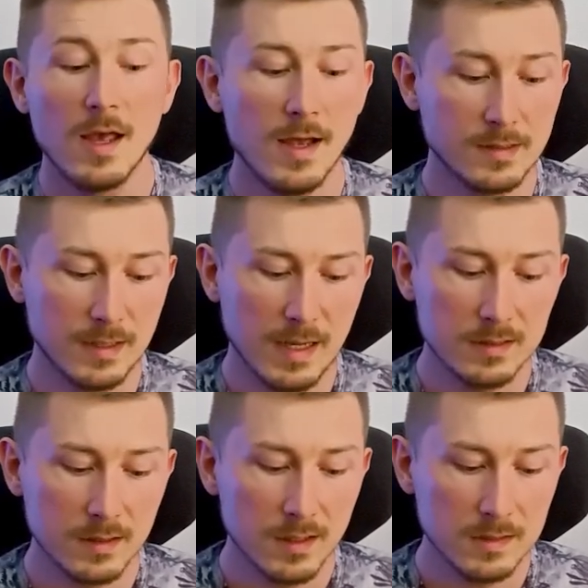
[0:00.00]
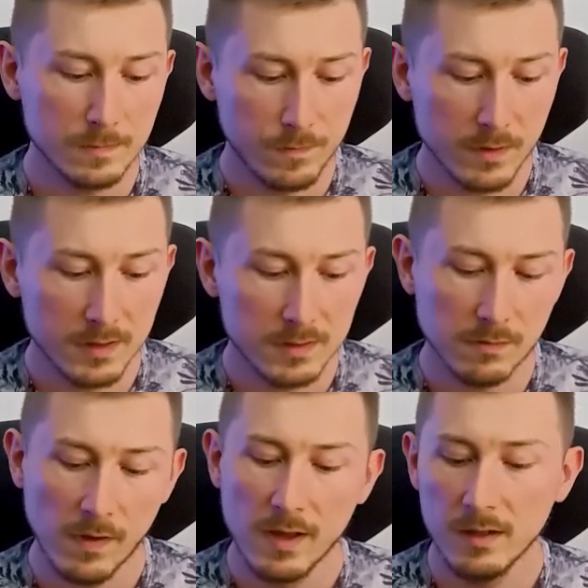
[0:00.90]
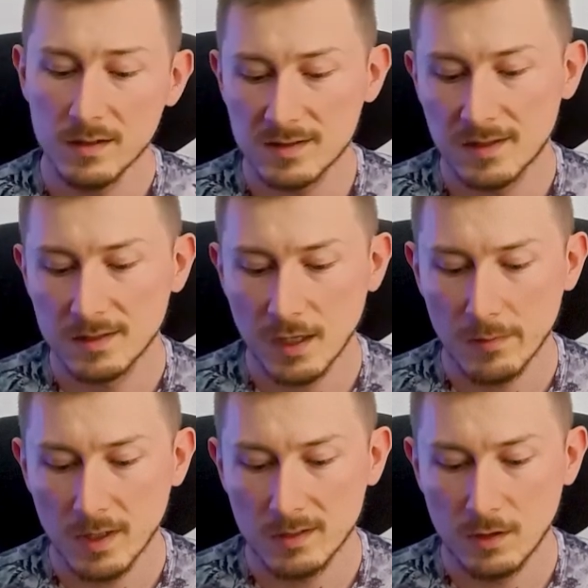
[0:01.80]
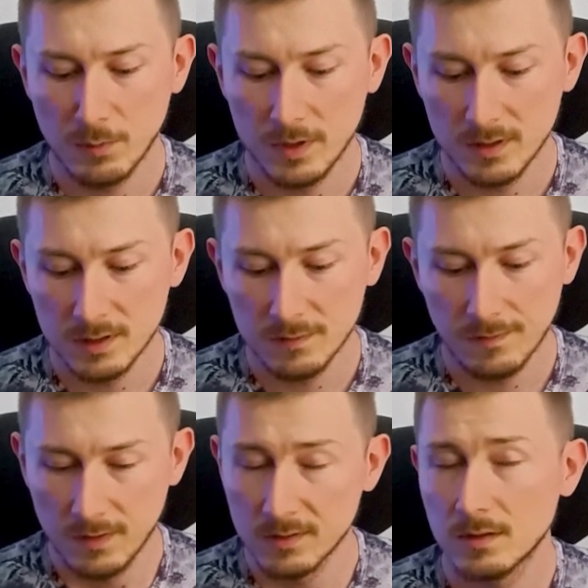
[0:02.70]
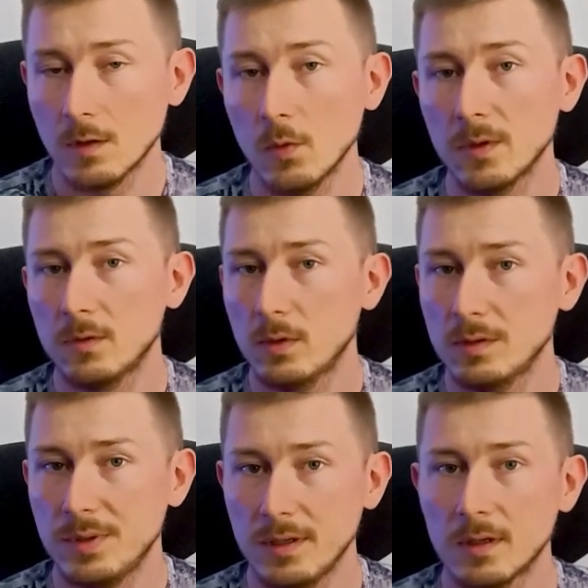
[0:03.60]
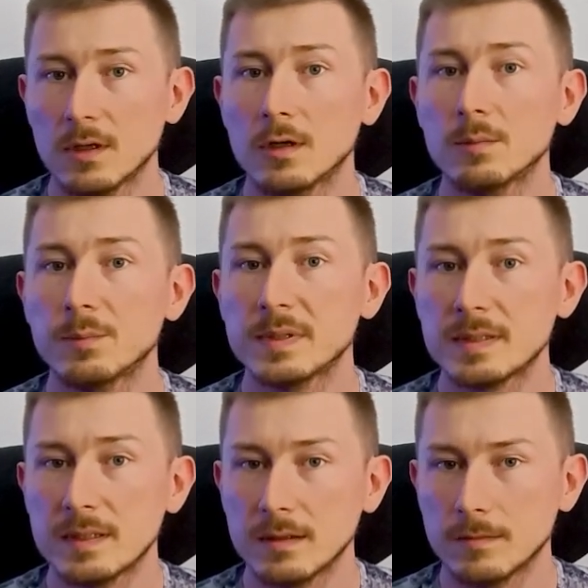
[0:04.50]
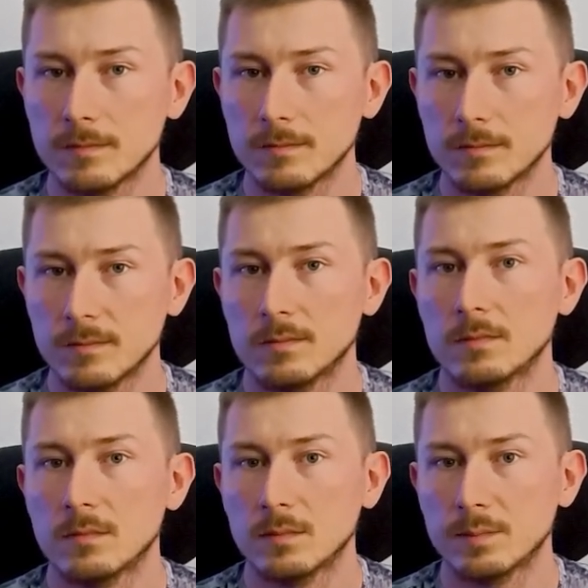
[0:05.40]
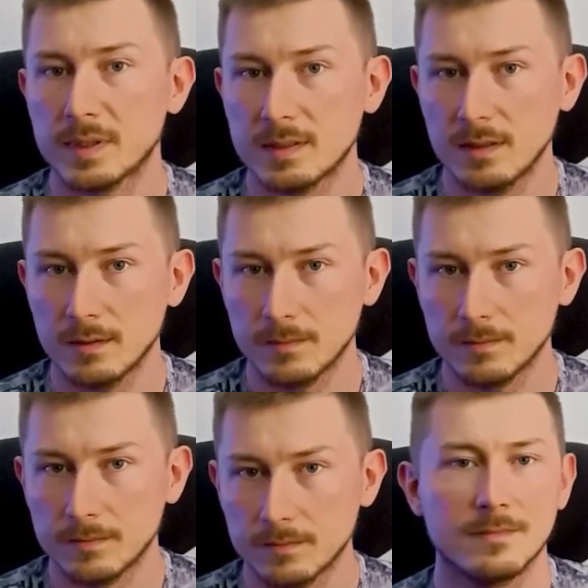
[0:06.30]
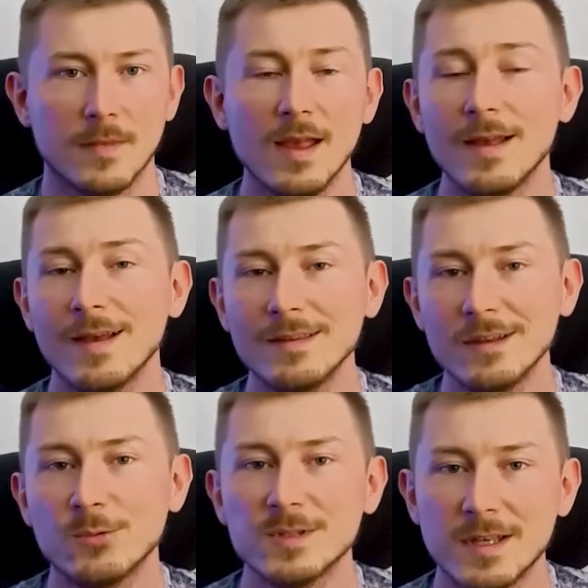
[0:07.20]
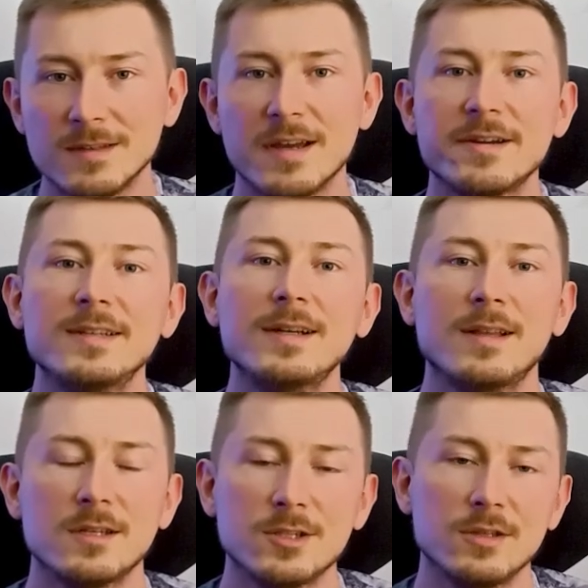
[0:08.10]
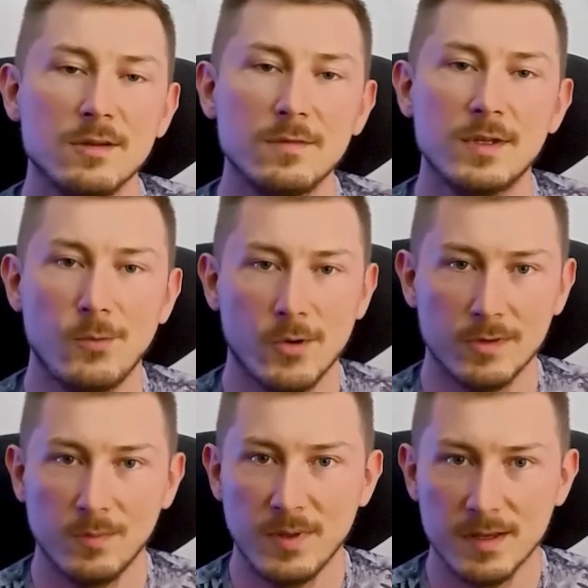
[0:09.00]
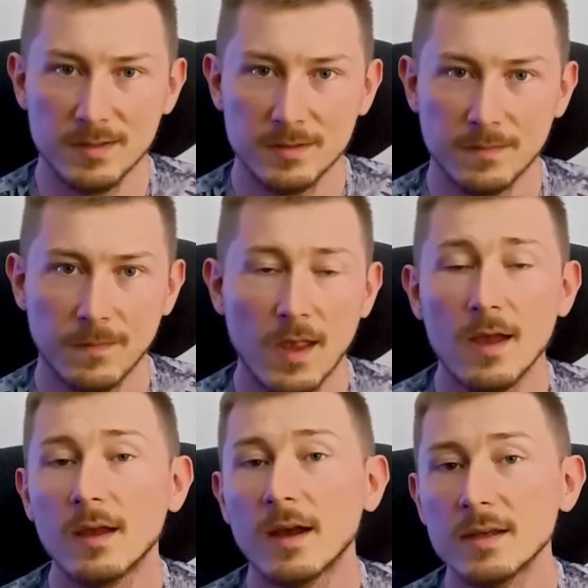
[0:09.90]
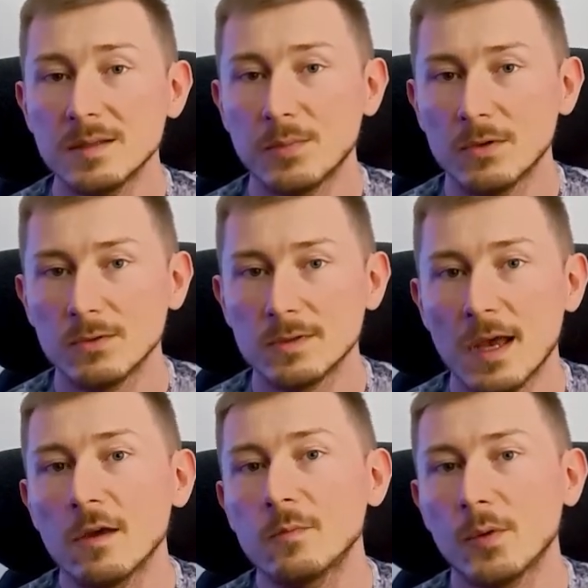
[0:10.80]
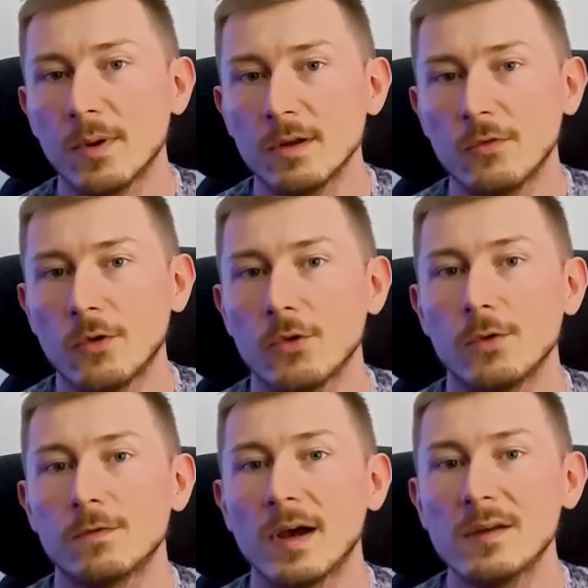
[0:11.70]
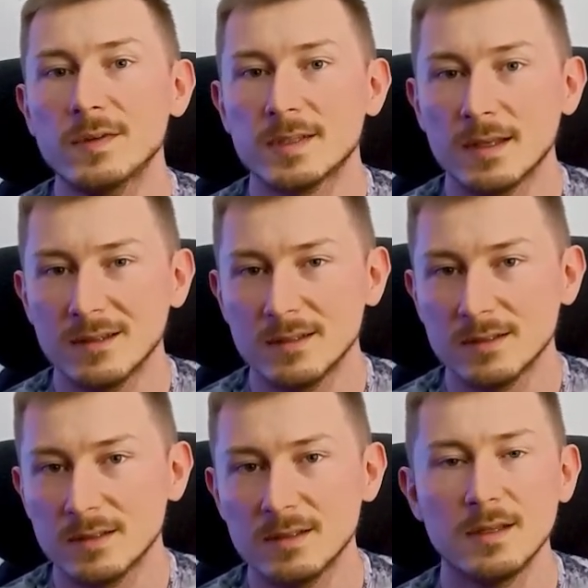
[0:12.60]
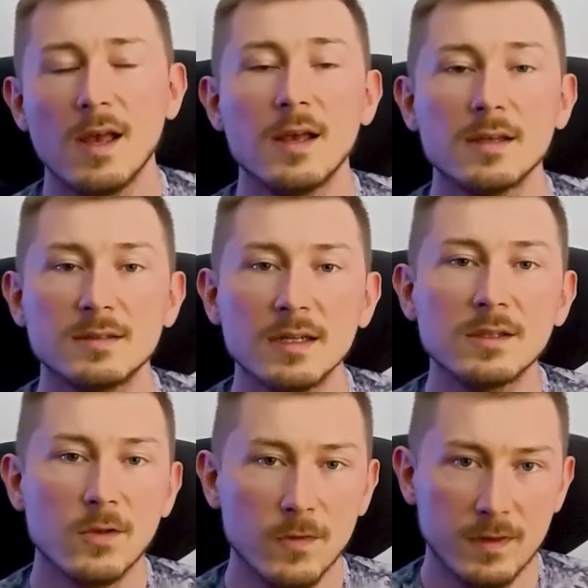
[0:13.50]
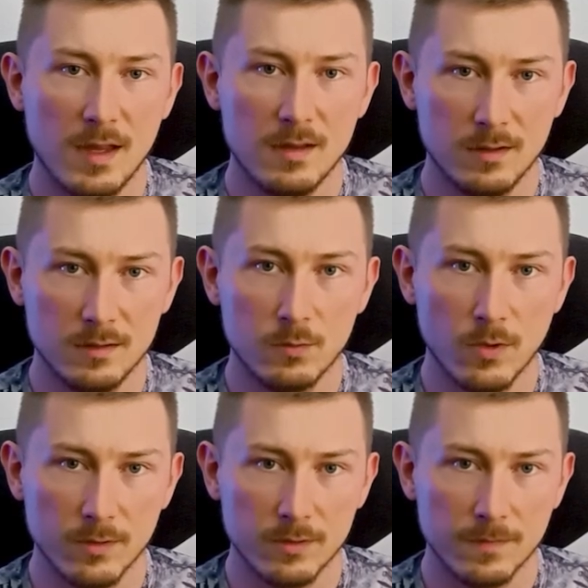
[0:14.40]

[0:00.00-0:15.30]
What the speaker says: And the last case, vocative, it's the same as nominative, so it will be psy, psy. And that was the entire declension of the word pies. As a bonus, I've prepared for you 5 sentences that contain this word.